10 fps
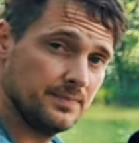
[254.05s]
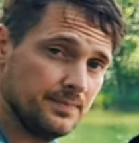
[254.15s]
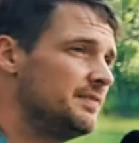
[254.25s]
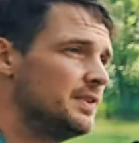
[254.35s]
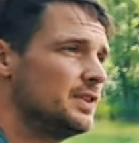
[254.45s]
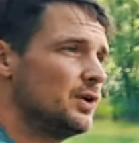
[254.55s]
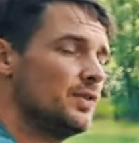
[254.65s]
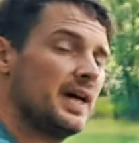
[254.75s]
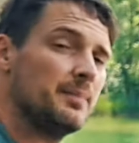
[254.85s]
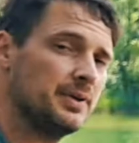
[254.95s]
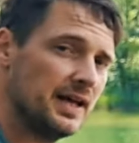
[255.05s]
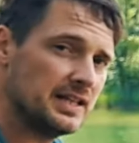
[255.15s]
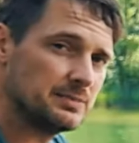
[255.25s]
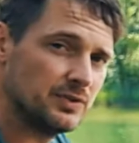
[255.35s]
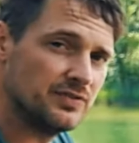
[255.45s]
Even though that
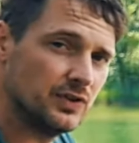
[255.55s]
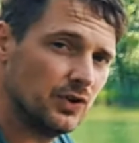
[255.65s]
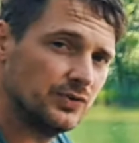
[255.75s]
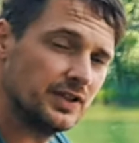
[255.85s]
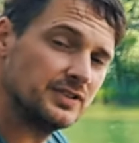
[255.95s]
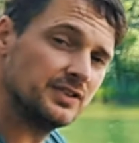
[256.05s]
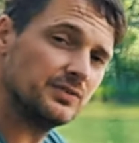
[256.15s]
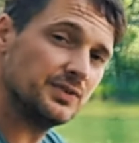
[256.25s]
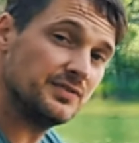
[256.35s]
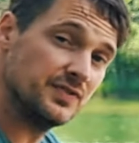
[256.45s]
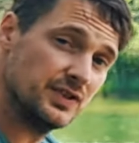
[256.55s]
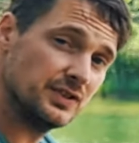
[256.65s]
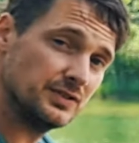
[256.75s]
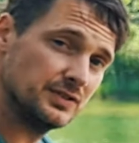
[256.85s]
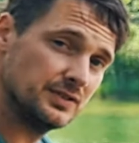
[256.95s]
plasma flow doesn't
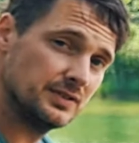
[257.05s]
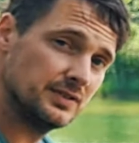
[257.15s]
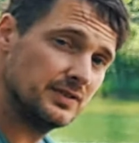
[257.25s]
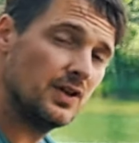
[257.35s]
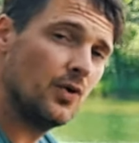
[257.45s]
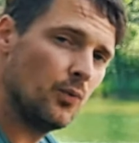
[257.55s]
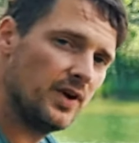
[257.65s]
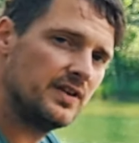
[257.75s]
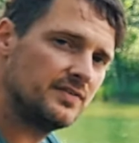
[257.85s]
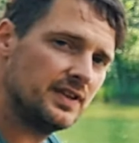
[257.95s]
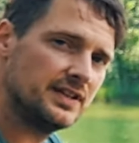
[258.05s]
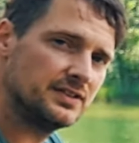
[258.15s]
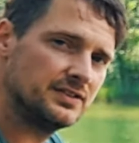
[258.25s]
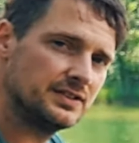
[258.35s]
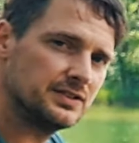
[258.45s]
reverse,
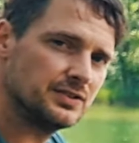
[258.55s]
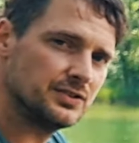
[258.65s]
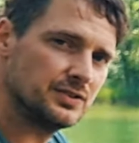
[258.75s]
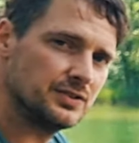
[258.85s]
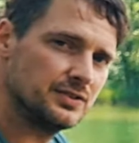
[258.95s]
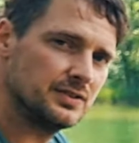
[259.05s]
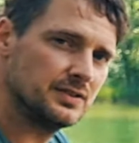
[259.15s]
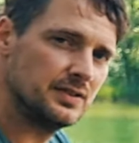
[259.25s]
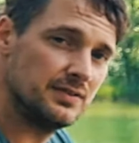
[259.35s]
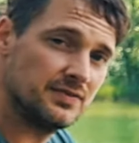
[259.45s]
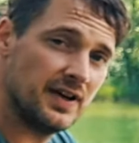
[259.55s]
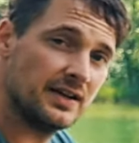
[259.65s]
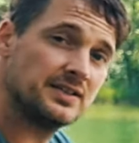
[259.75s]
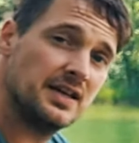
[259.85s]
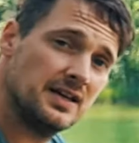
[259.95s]
wave-like signatures, in
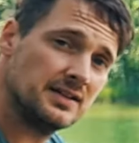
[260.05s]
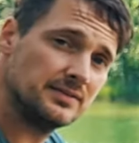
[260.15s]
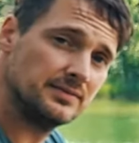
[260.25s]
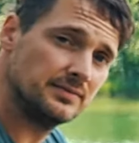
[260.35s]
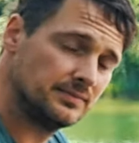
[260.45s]
fact, can.